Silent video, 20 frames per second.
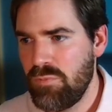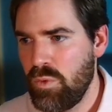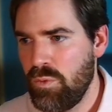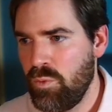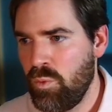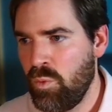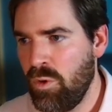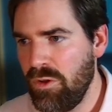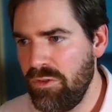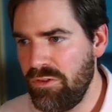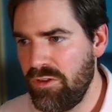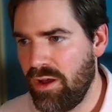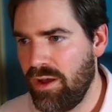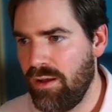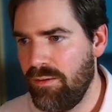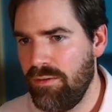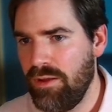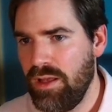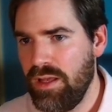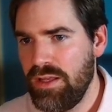wonder.
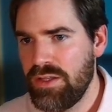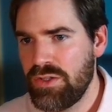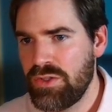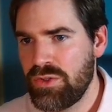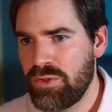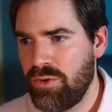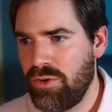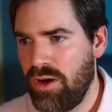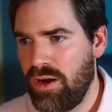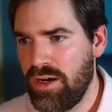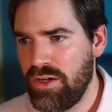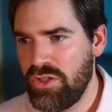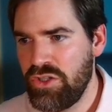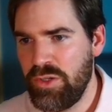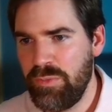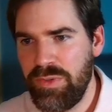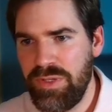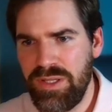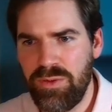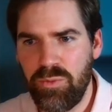So
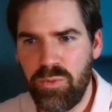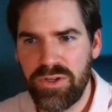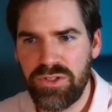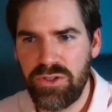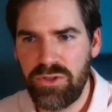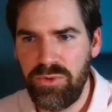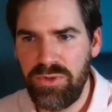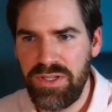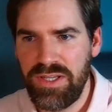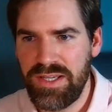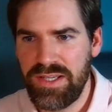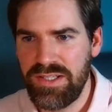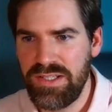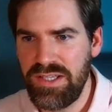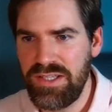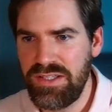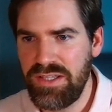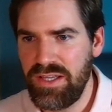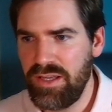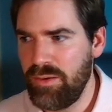RGB was already
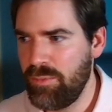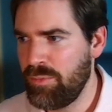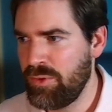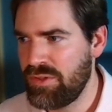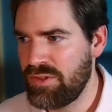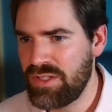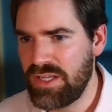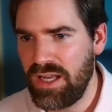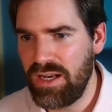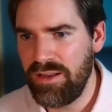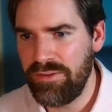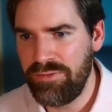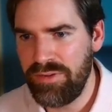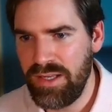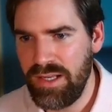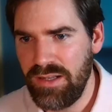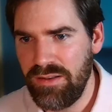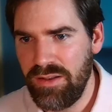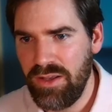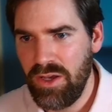existing, but scala
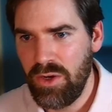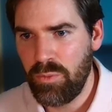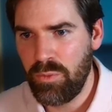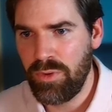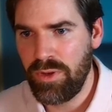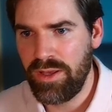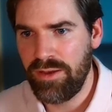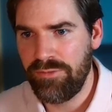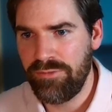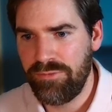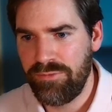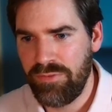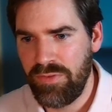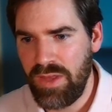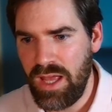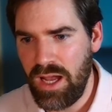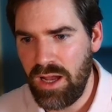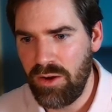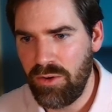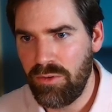field, we have
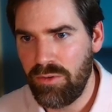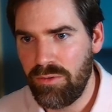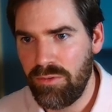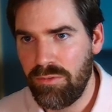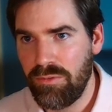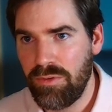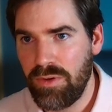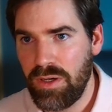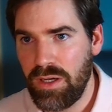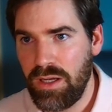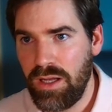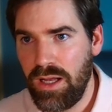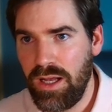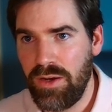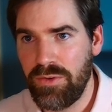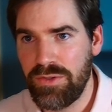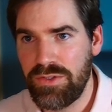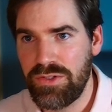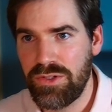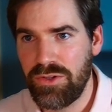now, oh,
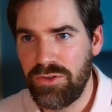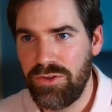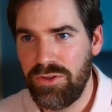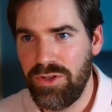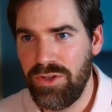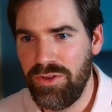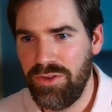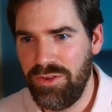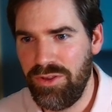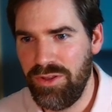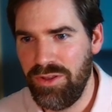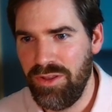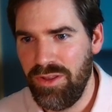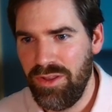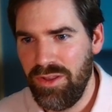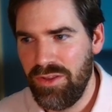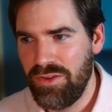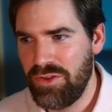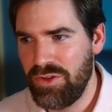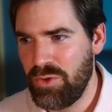it's not
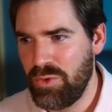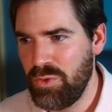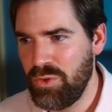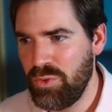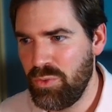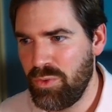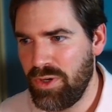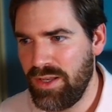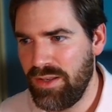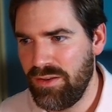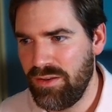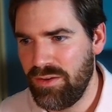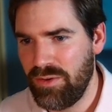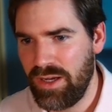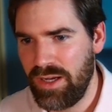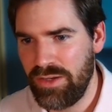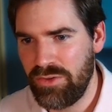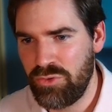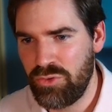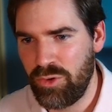the good one,
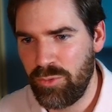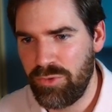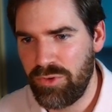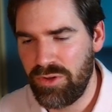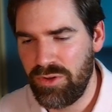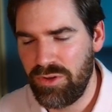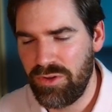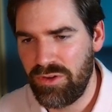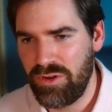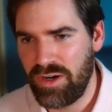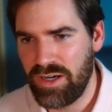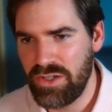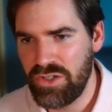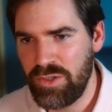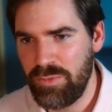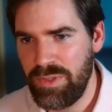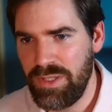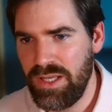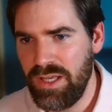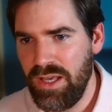I dropped the
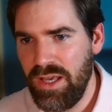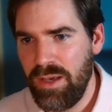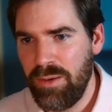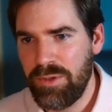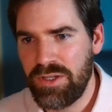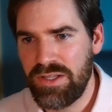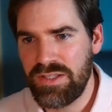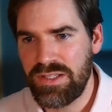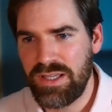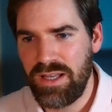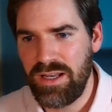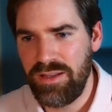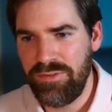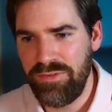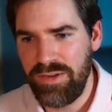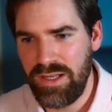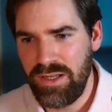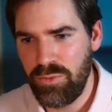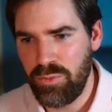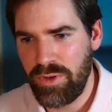RGB, but as scala
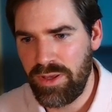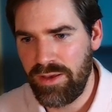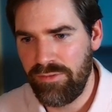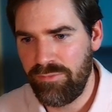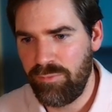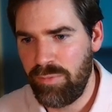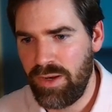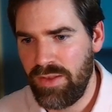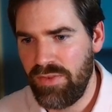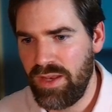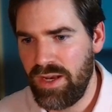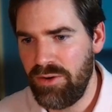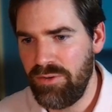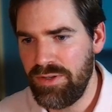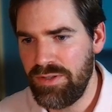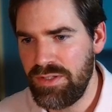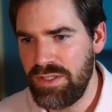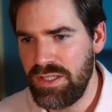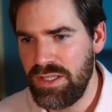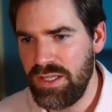field, we have
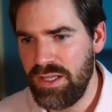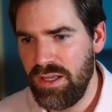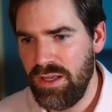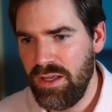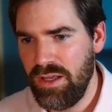planarity,